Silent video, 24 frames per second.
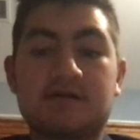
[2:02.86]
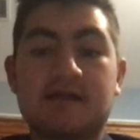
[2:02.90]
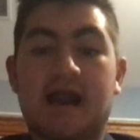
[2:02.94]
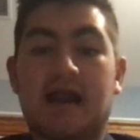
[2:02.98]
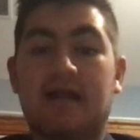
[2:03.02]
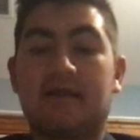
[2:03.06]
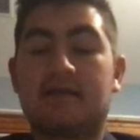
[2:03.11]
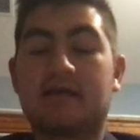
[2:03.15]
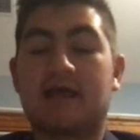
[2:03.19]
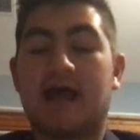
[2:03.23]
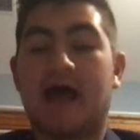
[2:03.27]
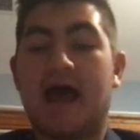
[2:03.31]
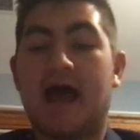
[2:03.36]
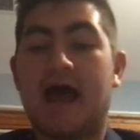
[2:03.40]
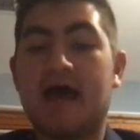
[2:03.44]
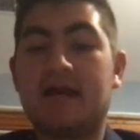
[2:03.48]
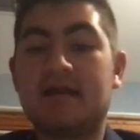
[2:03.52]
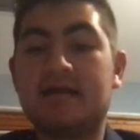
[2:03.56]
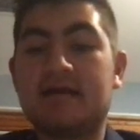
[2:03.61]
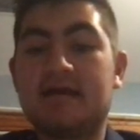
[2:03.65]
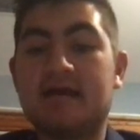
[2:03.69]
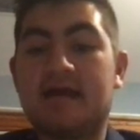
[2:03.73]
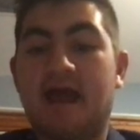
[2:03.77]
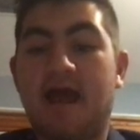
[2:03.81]
out of the
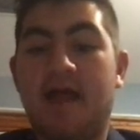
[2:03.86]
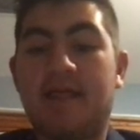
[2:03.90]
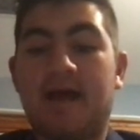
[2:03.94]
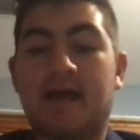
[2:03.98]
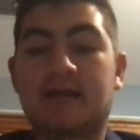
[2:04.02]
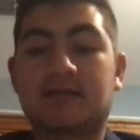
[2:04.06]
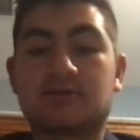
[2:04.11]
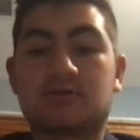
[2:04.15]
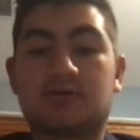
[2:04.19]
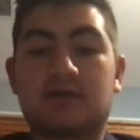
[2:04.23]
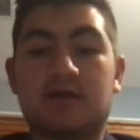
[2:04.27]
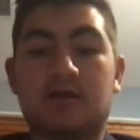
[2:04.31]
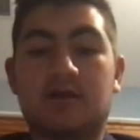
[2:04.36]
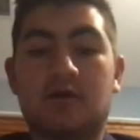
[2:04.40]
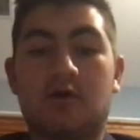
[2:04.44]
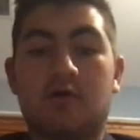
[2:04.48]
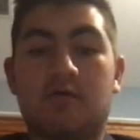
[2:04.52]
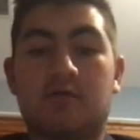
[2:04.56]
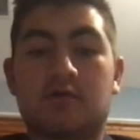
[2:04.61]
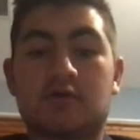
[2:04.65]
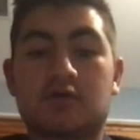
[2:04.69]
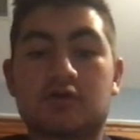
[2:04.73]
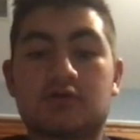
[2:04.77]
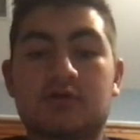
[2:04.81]
hat, and that's already
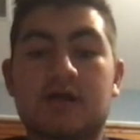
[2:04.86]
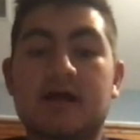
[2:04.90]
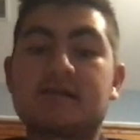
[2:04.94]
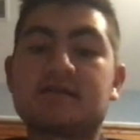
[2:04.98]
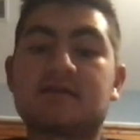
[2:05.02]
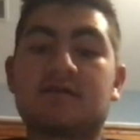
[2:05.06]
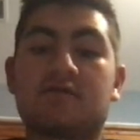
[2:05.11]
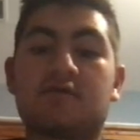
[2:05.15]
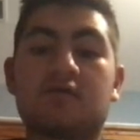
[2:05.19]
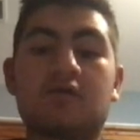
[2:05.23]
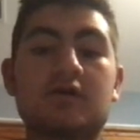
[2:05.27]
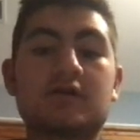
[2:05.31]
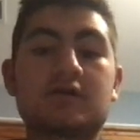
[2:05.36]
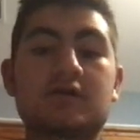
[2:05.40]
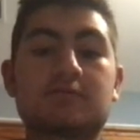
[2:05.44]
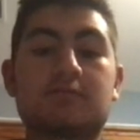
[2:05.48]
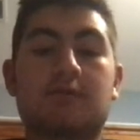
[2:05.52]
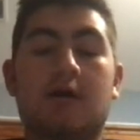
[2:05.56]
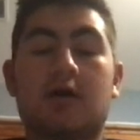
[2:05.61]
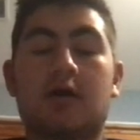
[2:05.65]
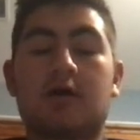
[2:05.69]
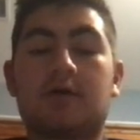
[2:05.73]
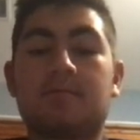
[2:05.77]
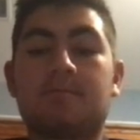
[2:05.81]
over. So that's the first
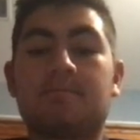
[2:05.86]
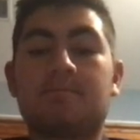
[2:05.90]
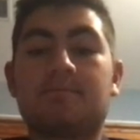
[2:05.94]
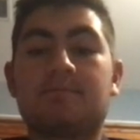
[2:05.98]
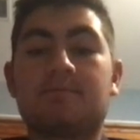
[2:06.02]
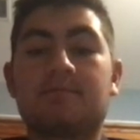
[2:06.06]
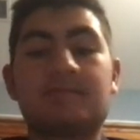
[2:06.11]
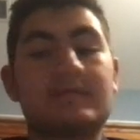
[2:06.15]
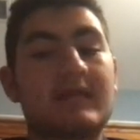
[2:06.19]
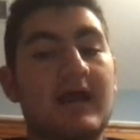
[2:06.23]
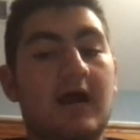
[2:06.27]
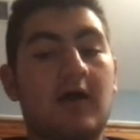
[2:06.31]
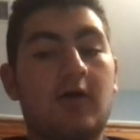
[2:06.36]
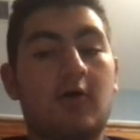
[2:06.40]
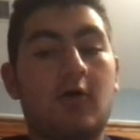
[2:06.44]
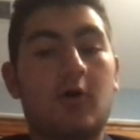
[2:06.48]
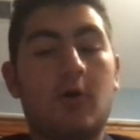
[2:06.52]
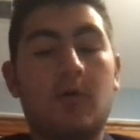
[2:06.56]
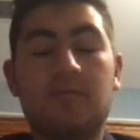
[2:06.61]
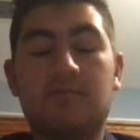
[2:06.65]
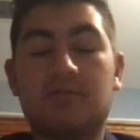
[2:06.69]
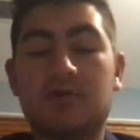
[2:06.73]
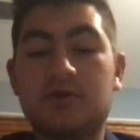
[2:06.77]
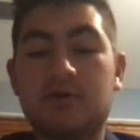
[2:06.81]
part. Now,
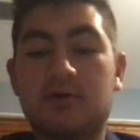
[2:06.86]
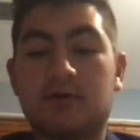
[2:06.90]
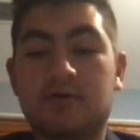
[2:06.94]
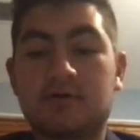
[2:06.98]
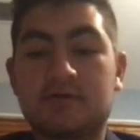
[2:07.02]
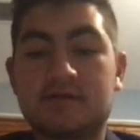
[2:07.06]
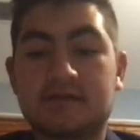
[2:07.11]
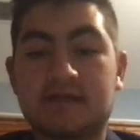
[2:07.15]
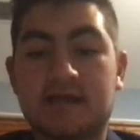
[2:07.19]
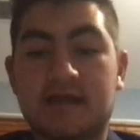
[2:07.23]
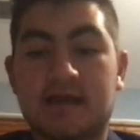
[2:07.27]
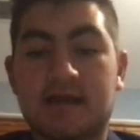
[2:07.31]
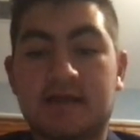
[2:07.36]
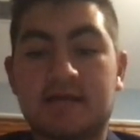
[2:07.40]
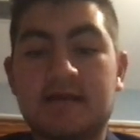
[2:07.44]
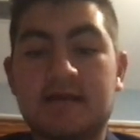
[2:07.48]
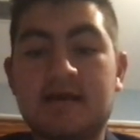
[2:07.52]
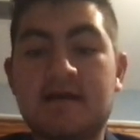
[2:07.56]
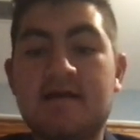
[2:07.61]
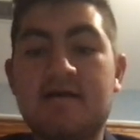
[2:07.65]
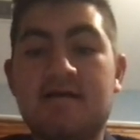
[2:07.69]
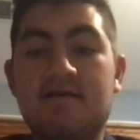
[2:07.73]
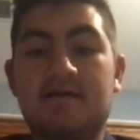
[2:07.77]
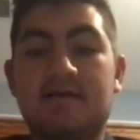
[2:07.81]
hopefully you understand
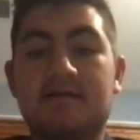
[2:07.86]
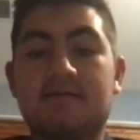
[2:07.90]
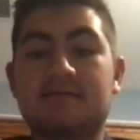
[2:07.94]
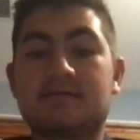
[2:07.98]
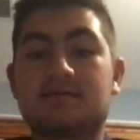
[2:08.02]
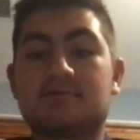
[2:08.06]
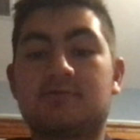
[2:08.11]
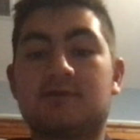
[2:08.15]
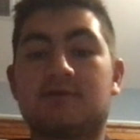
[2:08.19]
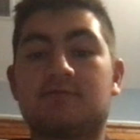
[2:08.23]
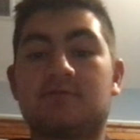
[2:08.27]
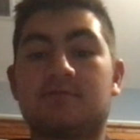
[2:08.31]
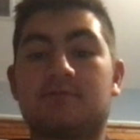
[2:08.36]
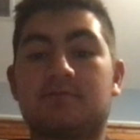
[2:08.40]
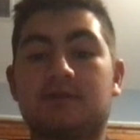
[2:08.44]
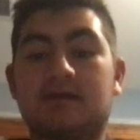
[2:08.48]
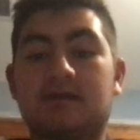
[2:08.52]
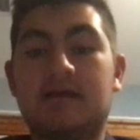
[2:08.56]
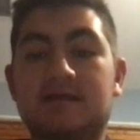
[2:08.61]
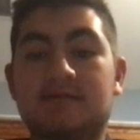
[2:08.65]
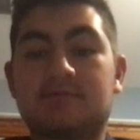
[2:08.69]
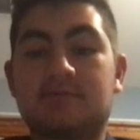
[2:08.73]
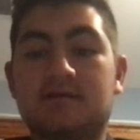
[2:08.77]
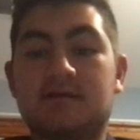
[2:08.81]
the difference between
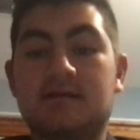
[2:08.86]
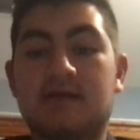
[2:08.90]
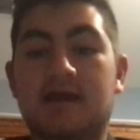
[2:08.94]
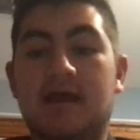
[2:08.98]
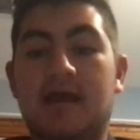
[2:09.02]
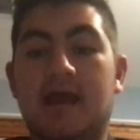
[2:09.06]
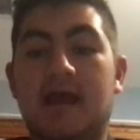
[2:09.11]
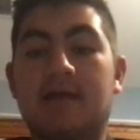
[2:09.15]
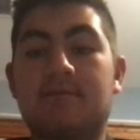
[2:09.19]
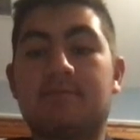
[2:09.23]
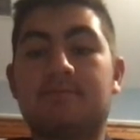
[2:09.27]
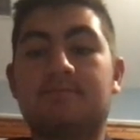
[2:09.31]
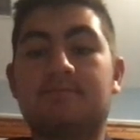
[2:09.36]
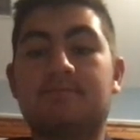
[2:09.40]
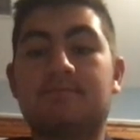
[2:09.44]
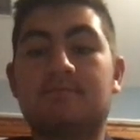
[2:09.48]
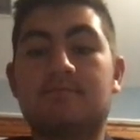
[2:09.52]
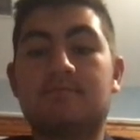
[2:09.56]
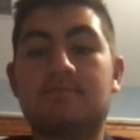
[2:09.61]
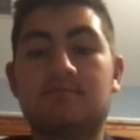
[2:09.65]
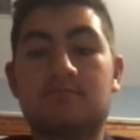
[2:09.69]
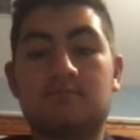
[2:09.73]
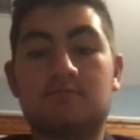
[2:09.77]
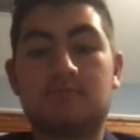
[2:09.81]
replacement and
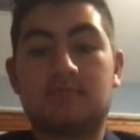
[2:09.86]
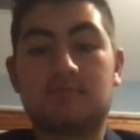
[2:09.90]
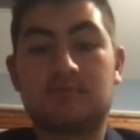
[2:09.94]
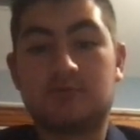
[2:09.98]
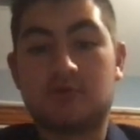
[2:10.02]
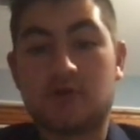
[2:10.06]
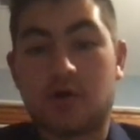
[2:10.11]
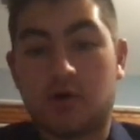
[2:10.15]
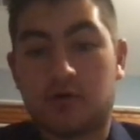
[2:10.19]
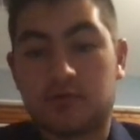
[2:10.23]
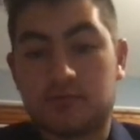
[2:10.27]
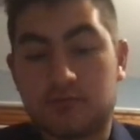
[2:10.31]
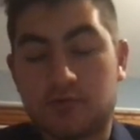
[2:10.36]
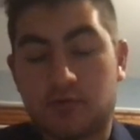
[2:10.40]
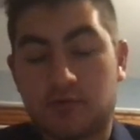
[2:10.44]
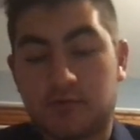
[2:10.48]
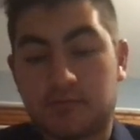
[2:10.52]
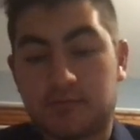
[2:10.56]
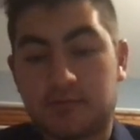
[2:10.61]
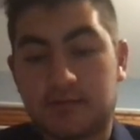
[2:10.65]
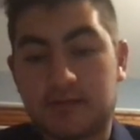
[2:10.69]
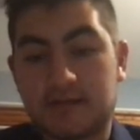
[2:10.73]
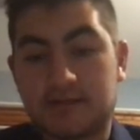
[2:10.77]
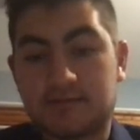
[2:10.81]
no
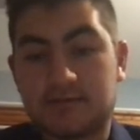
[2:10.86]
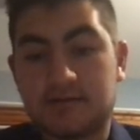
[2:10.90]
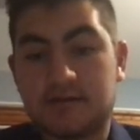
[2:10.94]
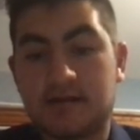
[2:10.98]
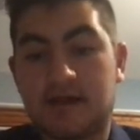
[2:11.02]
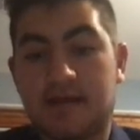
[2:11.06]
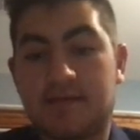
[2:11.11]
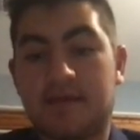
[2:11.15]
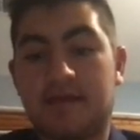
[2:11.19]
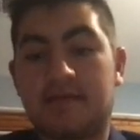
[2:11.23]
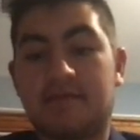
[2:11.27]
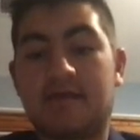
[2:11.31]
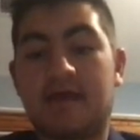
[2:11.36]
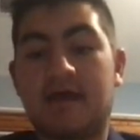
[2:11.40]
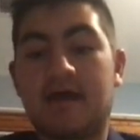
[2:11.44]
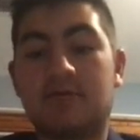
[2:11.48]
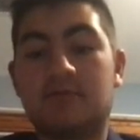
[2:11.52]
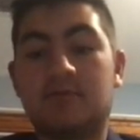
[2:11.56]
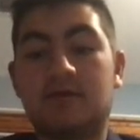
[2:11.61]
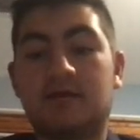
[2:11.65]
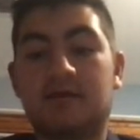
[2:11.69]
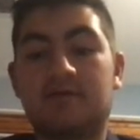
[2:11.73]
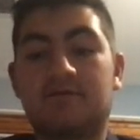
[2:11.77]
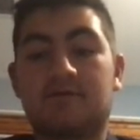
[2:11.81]
replacement, and then
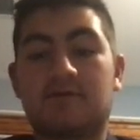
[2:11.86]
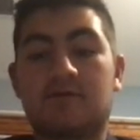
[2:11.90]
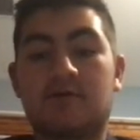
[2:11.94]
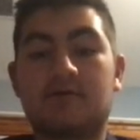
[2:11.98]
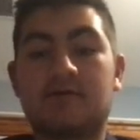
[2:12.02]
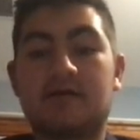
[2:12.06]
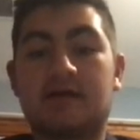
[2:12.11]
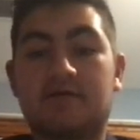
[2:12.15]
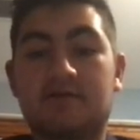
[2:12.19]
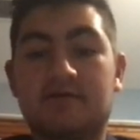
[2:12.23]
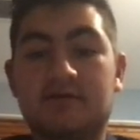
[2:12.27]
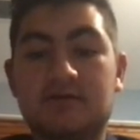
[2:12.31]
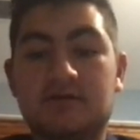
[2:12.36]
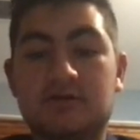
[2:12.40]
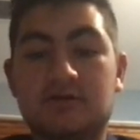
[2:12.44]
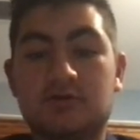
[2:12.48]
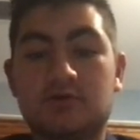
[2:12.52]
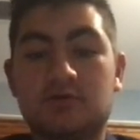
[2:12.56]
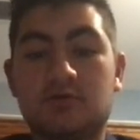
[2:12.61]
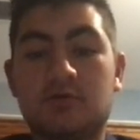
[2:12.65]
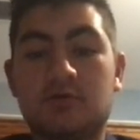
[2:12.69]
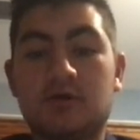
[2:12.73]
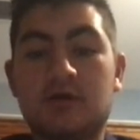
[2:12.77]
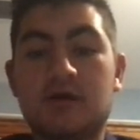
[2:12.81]
we could further delve
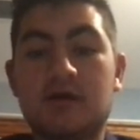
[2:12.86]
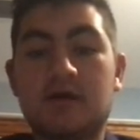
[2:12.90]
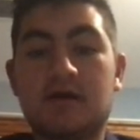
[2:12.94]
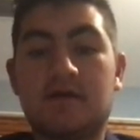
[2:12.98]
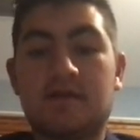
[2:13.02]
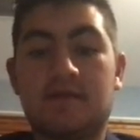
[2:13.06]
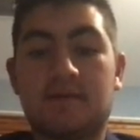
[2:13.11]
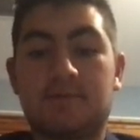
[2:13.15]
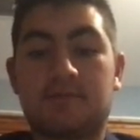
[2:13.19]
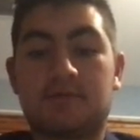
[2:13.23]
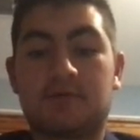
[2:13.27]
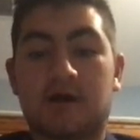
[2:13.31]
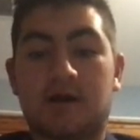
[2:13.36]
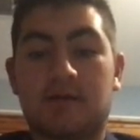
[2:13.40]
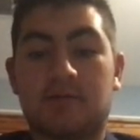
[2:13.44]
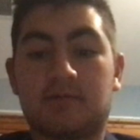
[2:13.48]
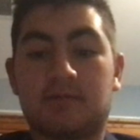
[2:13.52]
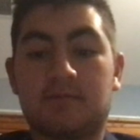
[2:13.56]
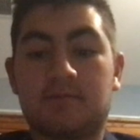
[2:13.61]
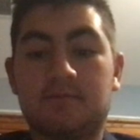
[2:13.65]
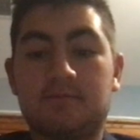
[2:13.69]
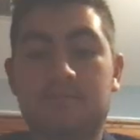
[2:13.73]
into the problem.